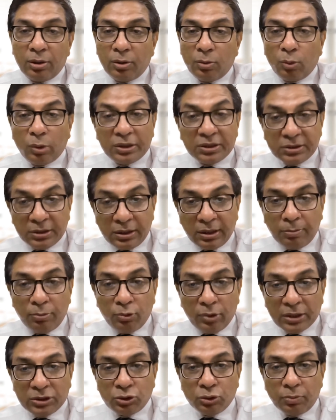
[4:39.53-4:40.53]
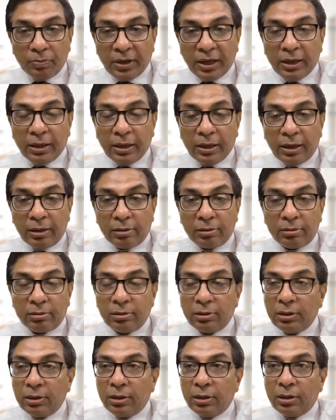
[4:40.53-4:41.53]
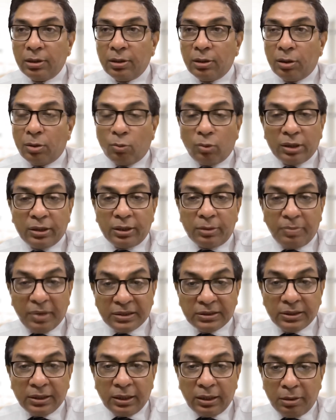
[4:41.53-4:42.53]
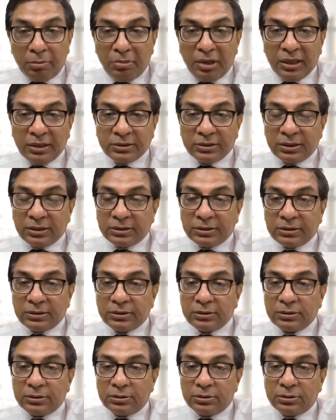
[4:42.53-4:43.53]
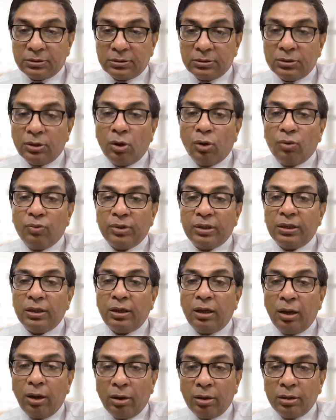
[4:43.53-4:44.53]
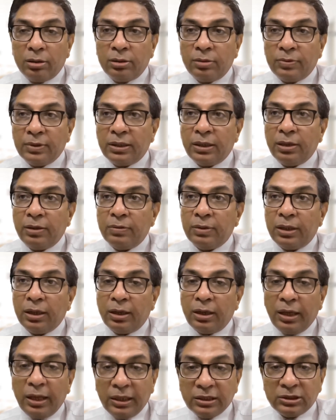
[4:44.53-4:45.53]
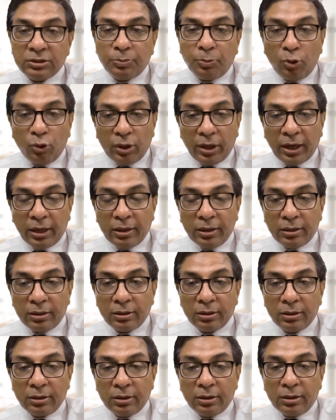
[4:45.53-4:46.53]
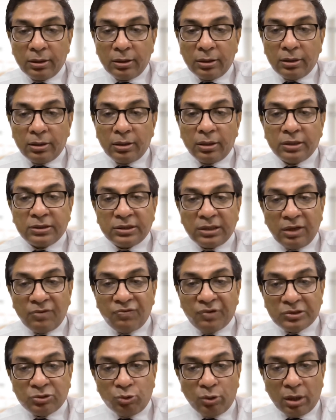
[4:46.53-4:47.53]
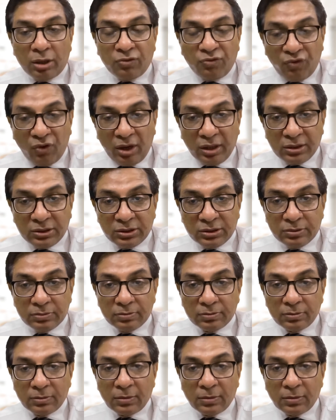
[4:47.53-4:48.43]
What is a WHO pain ladder? What it basically means is go with the least potent, the safest drug first,